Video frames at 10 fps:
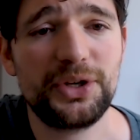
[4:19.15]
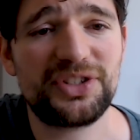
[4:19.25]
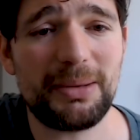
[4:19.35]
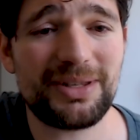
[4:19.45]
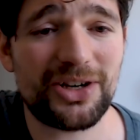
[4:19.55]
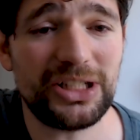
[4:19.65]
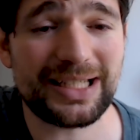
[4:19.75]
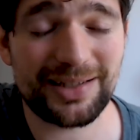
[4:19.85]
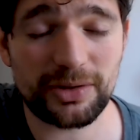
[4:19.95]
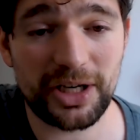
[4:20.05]
Cemetery
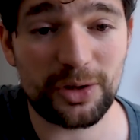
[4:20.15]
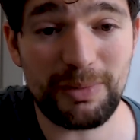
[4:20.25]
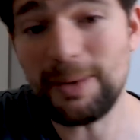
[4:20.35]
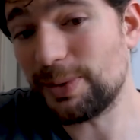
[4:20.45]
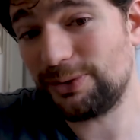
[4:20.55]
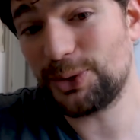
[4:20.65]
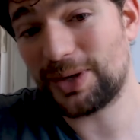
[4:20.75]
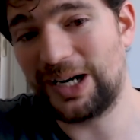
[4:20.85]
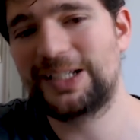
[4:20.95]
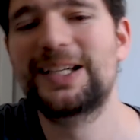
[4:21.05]
Desecrator, my
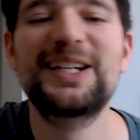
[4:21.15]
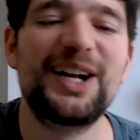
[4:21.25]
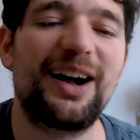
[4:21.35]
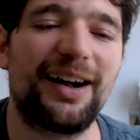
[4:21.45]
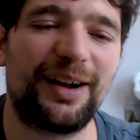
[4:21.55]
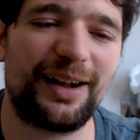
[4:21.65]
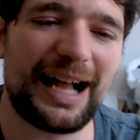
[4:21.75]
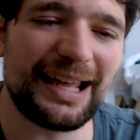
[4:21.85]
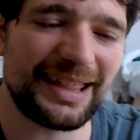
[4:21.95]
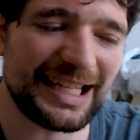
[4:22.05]
preview card.
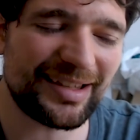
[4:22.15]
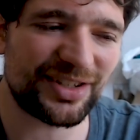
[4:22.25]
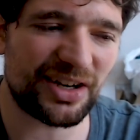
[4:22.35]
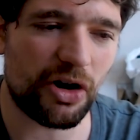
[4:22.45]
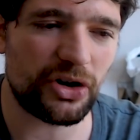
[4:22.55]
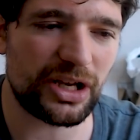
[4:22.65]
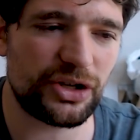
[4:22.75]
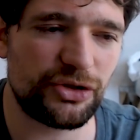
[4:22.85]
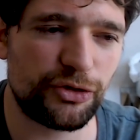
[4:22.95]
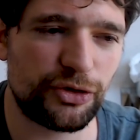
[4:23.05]
I think this card
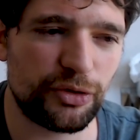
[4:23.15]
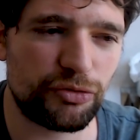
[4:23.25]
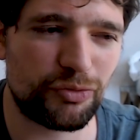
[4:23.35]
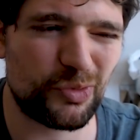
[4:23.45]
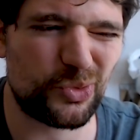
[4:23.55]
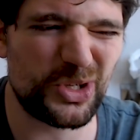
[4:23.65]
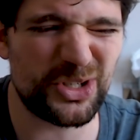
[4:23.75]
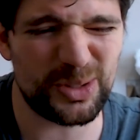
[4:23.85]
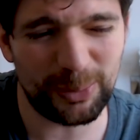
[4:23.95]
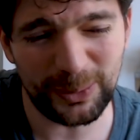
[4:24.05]
is
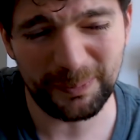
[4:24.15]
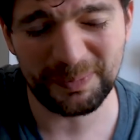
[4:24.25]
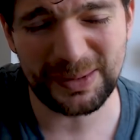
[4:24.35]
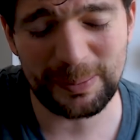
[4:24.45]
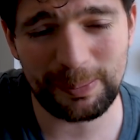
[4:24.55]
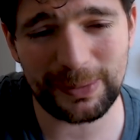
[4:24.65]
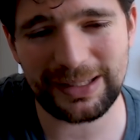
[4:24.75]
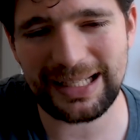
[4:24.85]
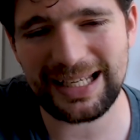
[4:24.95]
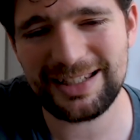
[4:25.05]
reasonable,
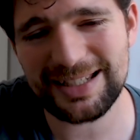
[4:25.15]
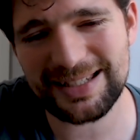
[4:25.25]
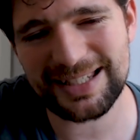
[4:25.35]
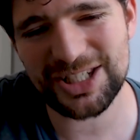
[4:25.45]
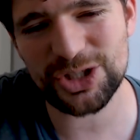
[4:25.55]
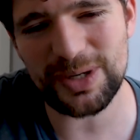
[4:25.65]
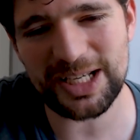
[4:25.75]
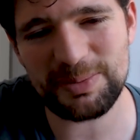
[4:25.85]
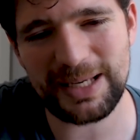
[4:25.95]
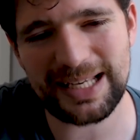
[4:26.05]
but it just
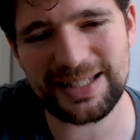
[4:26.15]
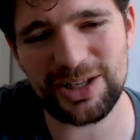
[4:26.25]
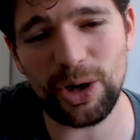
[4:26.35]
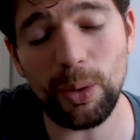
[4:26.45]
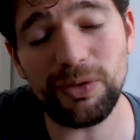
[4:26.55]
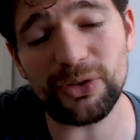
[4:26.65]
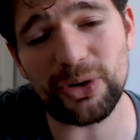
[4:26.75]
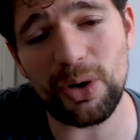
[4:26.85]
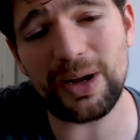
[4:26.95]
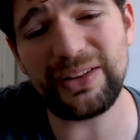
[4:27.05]
strikes me as
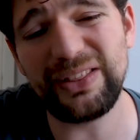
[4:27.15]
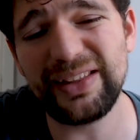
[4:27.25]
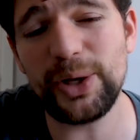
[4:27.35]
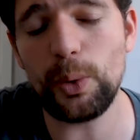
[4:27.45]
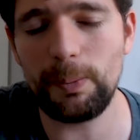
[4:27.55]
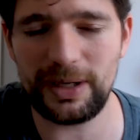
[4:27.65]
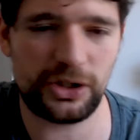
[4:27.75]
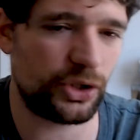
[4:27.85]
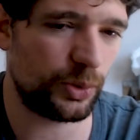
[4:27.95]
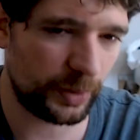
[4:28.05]
overall a little
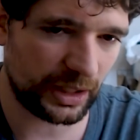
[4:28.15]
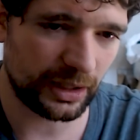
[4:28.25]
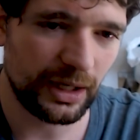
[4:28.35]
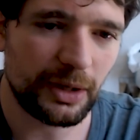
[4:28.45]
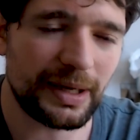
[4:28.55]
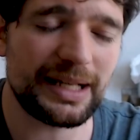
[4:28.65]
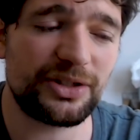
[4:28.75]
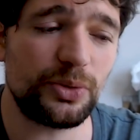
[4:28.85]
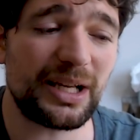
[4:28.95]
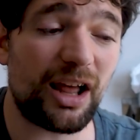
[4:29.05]
bit too weak, right?
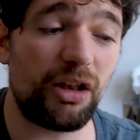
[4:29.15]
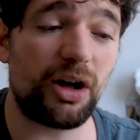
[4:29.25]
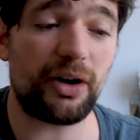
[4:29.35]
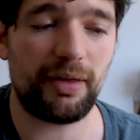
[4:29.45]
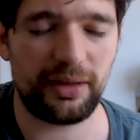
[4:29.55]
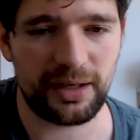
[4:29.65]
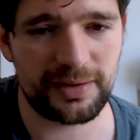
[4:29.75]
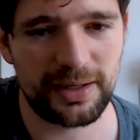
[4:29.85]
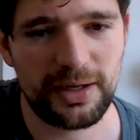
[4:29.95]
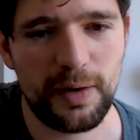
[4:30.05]
It's doing a lot of
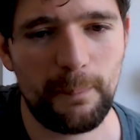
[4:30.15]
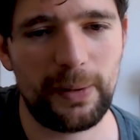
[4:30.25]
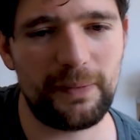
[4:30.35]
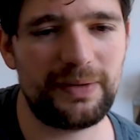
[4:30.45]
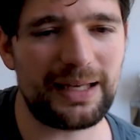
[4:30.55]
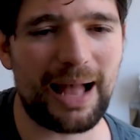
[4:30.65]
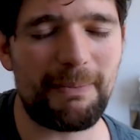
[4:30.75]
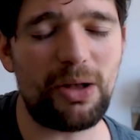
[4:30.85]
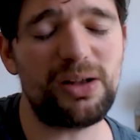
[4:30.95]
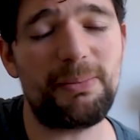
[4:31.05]
things, but the
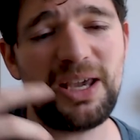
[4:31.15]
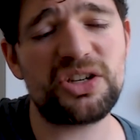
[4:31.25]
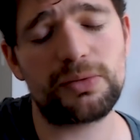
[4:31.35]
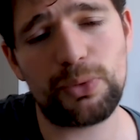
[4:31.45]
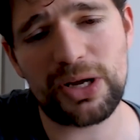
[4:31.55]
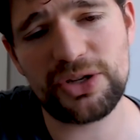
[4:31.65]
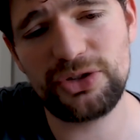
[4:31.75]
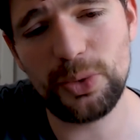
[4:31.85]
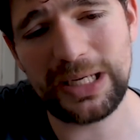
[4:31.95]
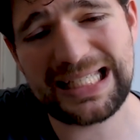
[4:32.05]
amalgamation of what it's
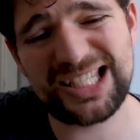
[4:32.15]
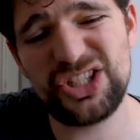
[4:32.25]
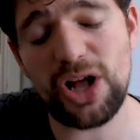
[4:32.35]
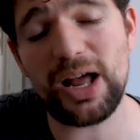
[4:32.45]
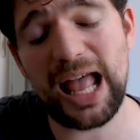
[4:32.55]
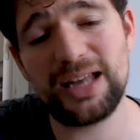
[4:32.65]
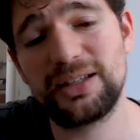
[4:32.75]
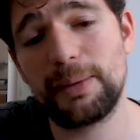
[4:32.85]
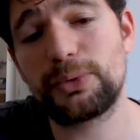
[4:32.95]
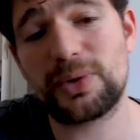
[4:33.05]
doing does not
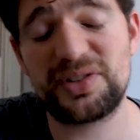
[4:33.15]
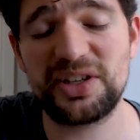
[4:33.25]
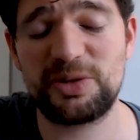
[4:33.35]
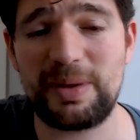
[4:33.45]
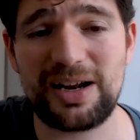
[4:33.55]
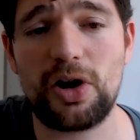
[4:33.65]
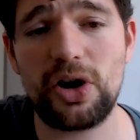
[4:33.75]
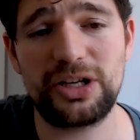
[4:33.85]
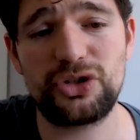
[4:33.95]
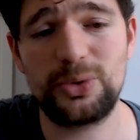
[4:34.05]
add up to a 6-mana
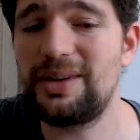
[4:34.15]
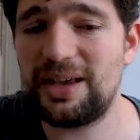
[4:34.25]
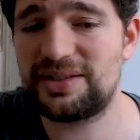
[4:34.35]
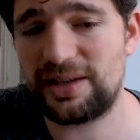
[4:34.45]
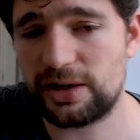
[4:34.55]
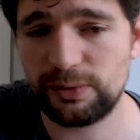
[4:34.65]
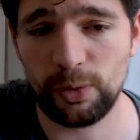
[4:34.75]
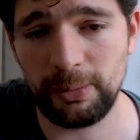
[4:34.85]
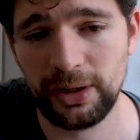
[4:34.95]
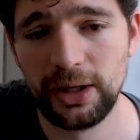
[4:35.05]
card in today's standard
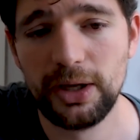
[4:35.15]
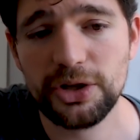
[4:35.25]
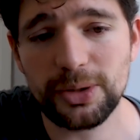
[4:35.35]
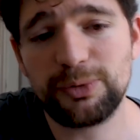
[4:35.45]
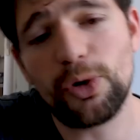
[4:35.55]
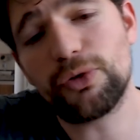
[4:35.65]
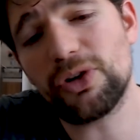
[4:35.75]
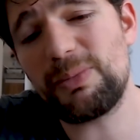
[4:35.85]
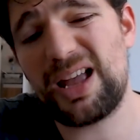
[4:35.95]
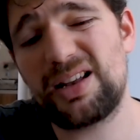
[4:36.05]
format. So
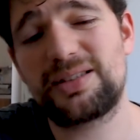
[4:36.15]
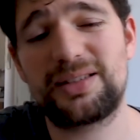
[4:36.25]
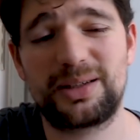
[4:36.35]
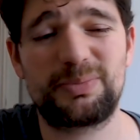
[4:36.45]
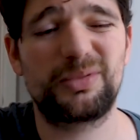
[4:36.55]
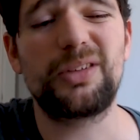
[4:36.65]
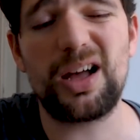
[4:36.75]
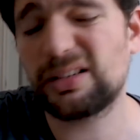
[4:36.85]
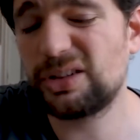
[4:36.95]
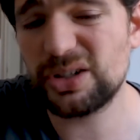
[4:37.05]
4 mana is
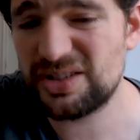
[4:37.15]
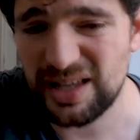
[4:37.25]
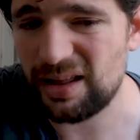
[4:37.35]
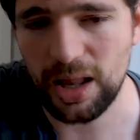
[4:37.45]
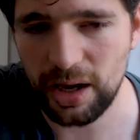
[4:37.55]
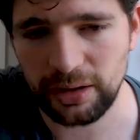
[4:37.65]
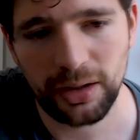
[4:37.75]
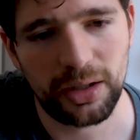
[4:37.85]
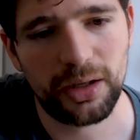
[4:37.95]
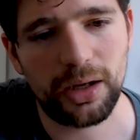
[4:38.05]
not a good stat line.
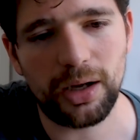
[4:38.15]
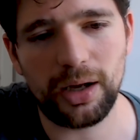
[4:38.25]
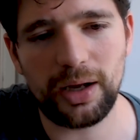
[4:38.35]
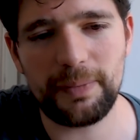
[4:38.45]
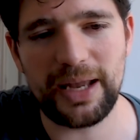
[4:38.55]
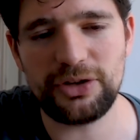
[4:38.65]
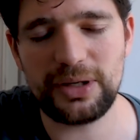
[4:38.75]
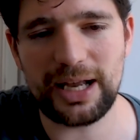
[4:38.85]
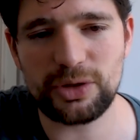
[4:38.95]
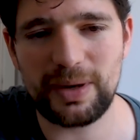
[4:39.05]
Then you
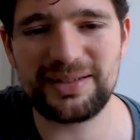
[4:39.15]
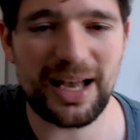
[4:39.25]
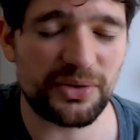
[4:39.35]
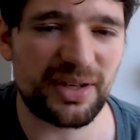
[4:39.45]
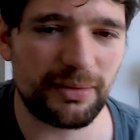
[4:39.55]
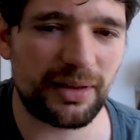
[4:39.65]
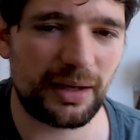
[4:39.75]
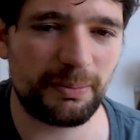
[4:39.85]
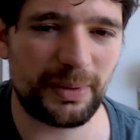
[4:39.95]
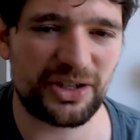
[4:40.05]
get to exile
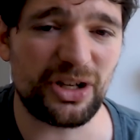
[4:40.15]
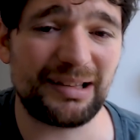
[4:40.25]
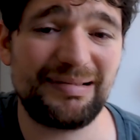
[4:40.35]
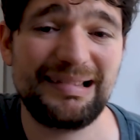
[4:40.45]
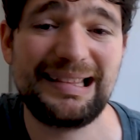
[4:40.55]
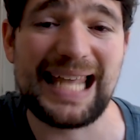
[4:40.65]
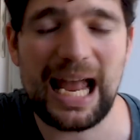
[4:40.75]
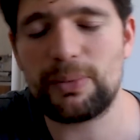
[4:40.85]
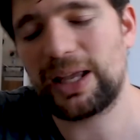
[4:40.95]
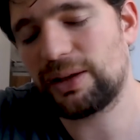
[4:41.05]
something, but it's not
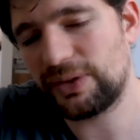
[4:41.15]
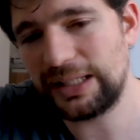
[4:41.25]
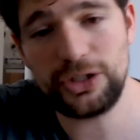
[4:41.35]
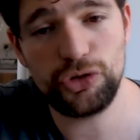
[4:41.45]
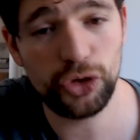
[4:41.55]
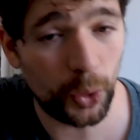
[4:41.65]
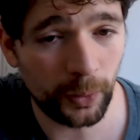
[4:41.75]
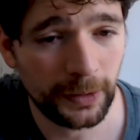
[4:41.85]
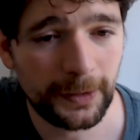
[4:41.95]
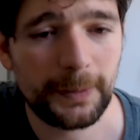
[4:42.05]
that relevant that you do.